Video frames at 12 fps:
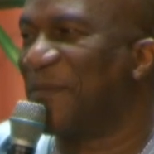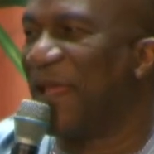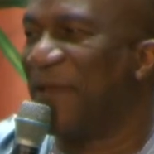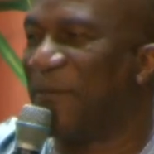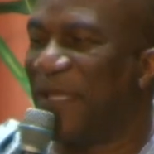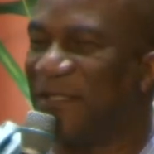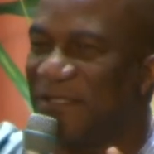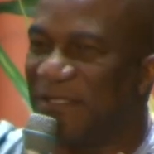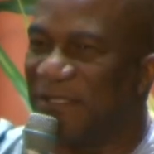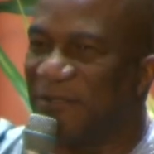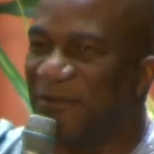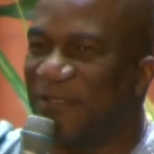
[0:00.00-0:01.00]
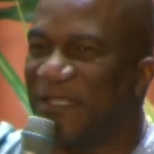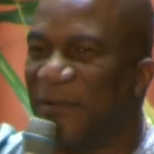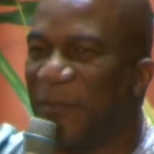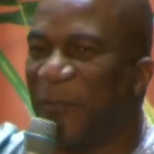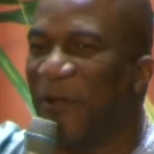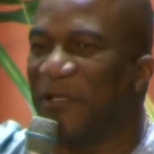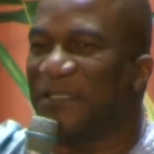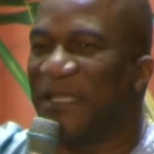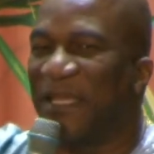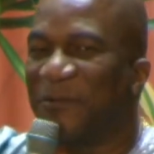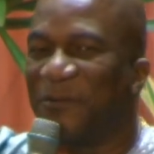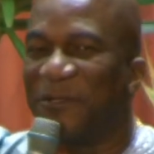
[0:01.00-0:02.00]
when I went and looked at a potter
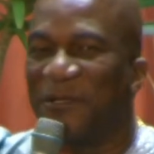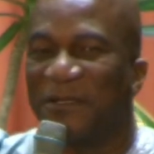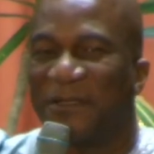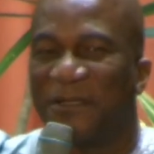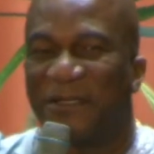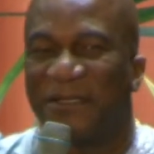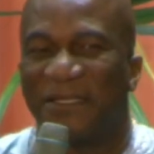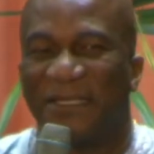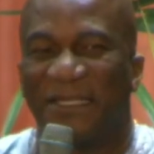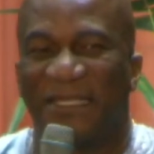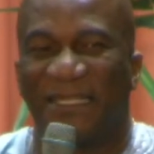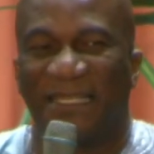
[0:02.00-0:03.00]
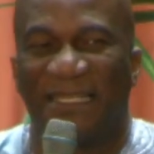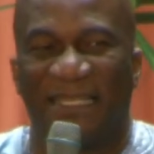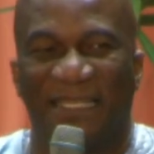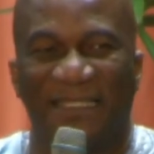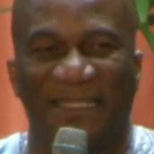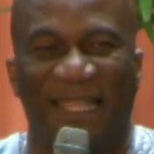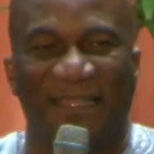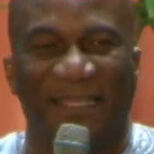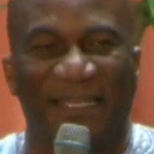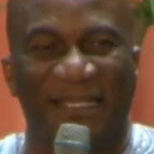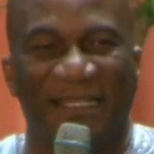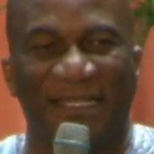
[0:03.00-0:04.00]
at work is that the
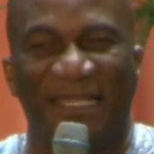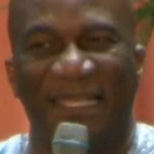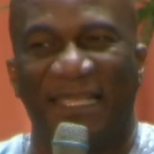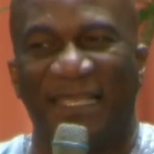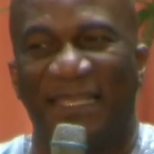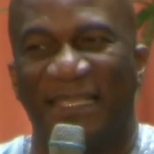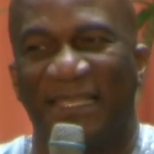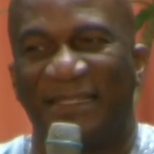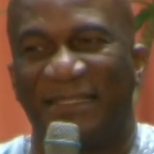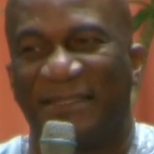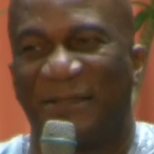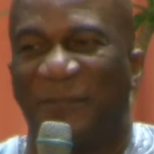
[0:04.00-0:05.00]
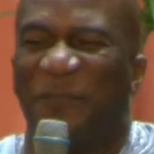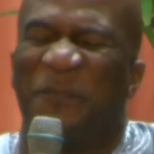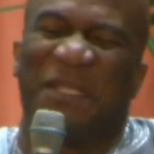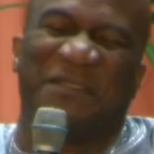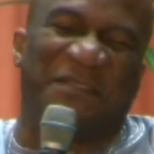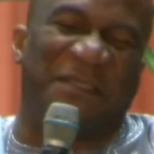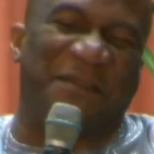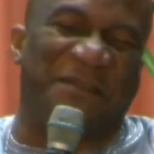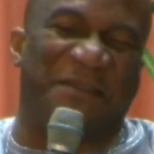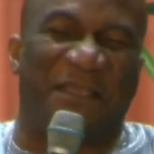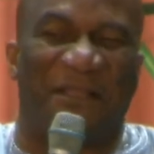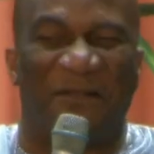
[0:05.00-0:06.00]
clay submits
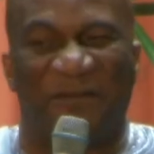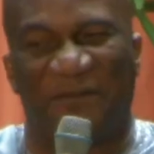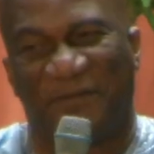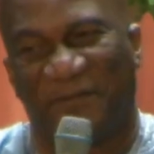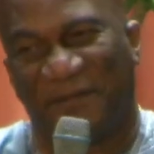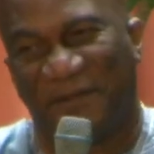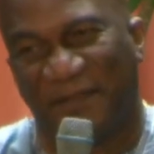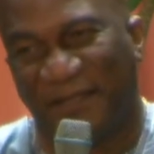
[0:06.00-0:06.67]
itself.